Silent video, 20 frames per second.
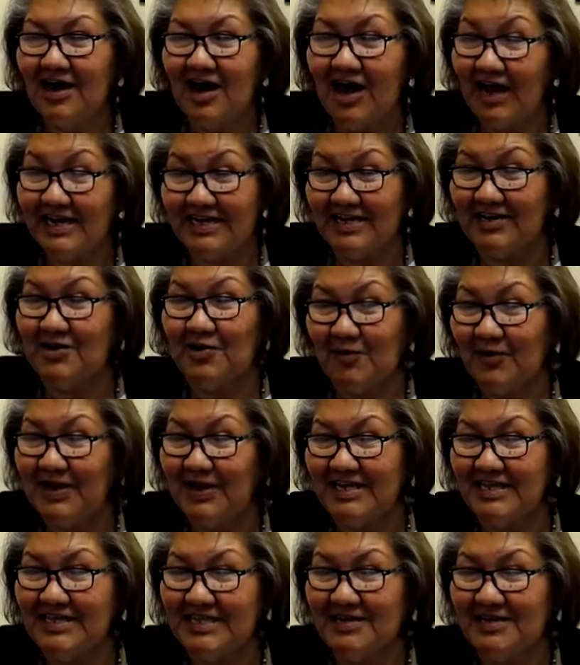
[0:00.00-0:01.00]
I didn't know
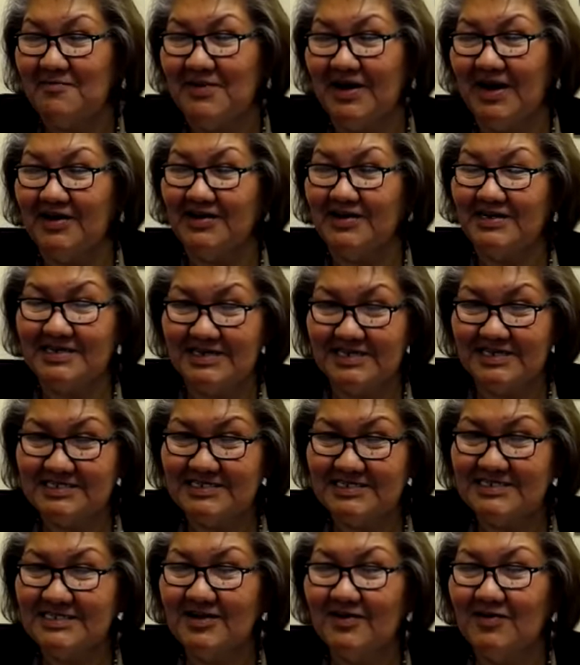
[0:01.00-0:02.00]
anything about it,
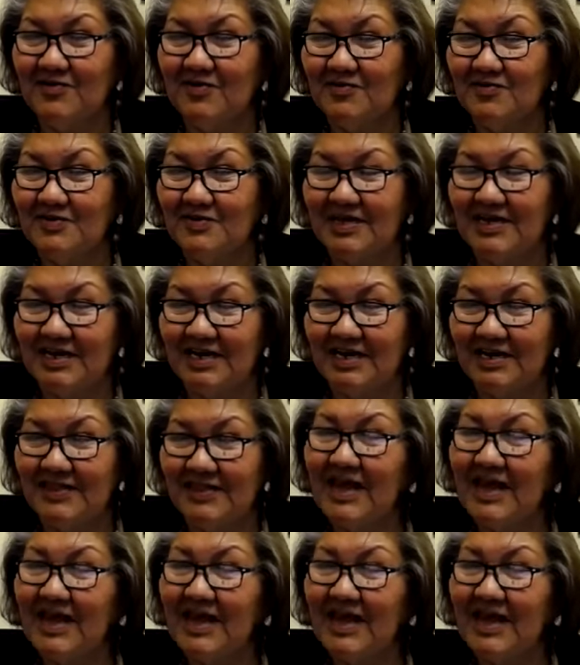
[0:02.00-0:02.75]
and so uh,